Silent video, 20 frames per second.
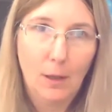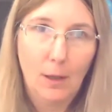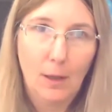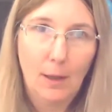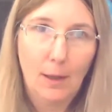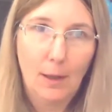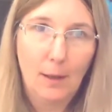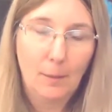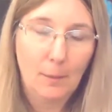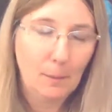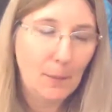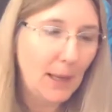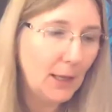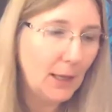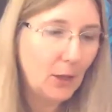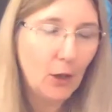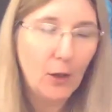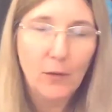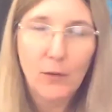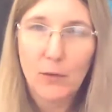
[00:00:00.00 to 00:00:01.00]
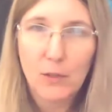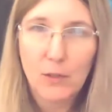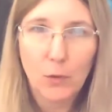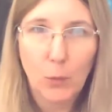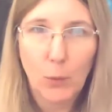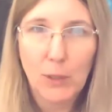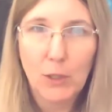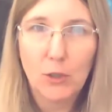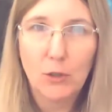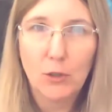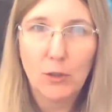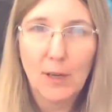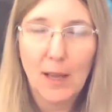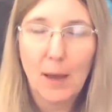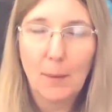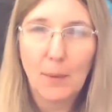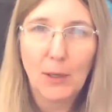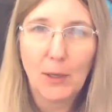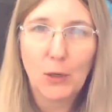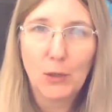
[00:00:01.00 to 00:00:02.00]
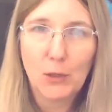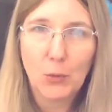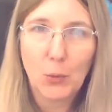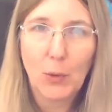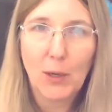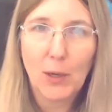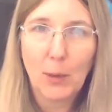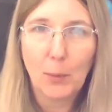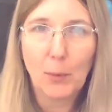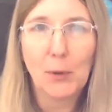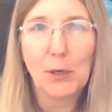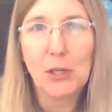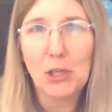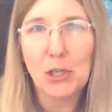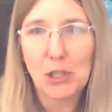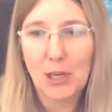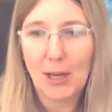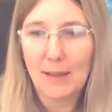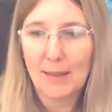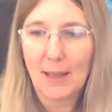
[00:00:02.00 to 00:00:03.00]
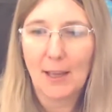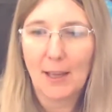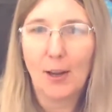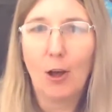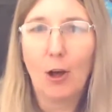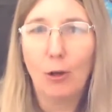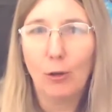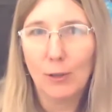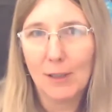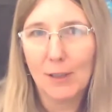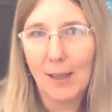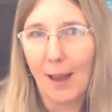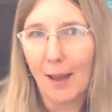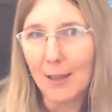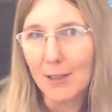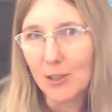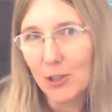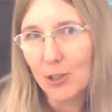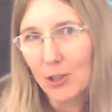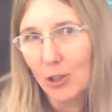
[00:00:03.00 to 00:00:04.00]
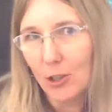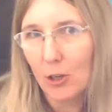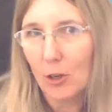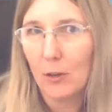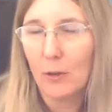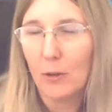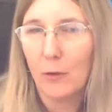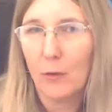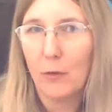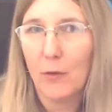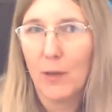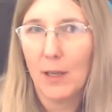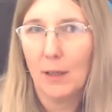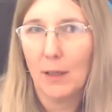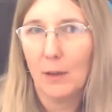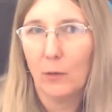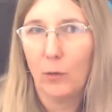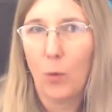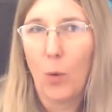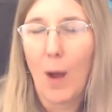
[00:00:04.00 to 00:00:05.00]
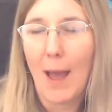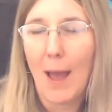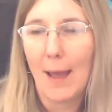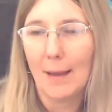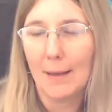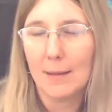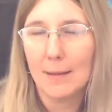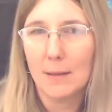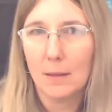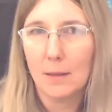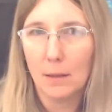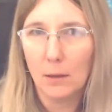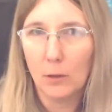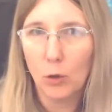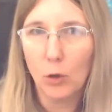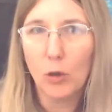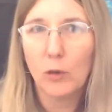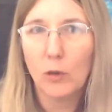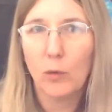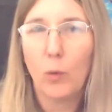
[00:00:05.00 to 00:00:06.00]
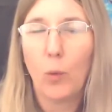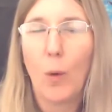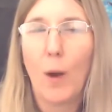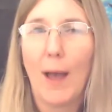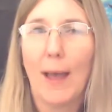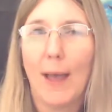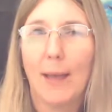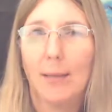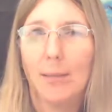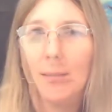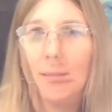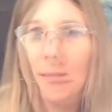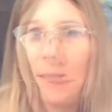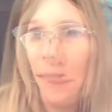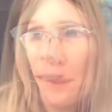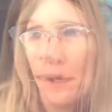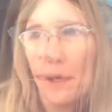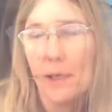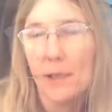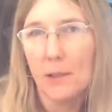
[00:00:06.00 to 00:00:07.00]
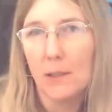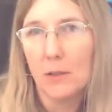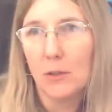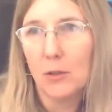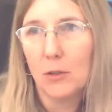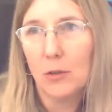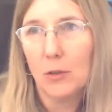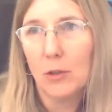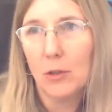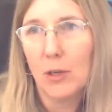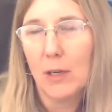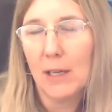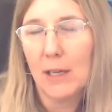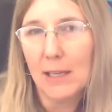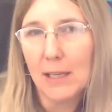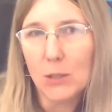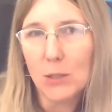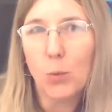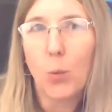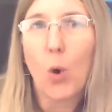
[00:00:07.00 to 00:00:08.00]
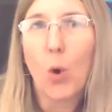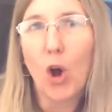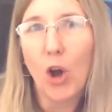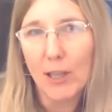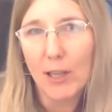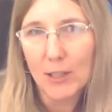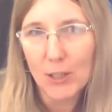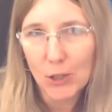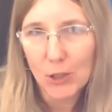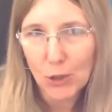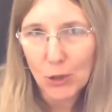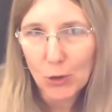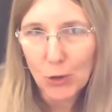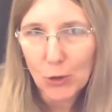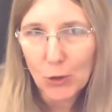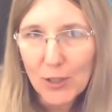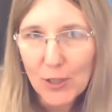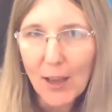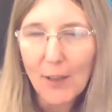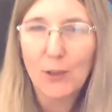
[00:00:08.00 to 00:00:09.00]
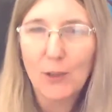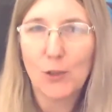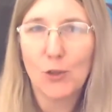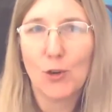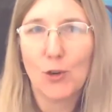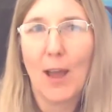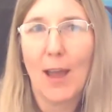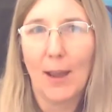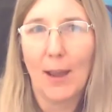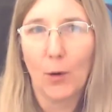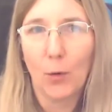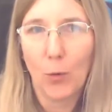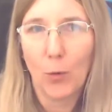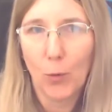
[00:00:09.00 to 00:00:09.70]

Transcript: makeovers that we do now, because we appreciate that old touch, you know, the feel of wax, the look of wax. But it is wise to, down the track,